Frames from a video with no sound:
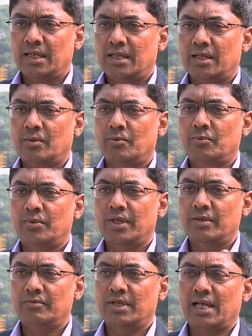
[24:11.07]
uh,
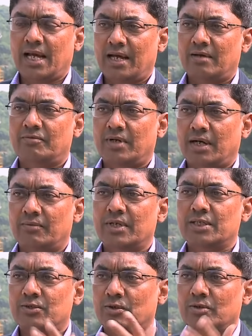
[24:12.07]
we will have our
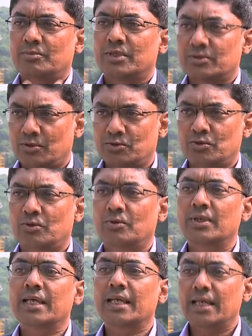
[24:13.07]
astronomers
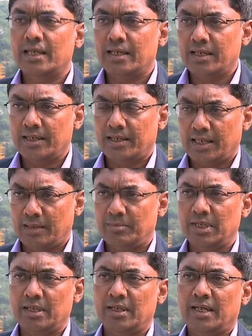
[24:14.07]
also
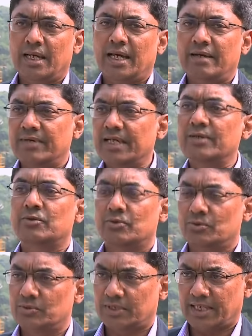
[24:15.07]
able and ready to
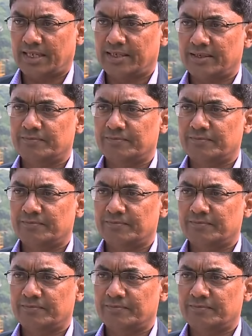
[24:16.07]
use that.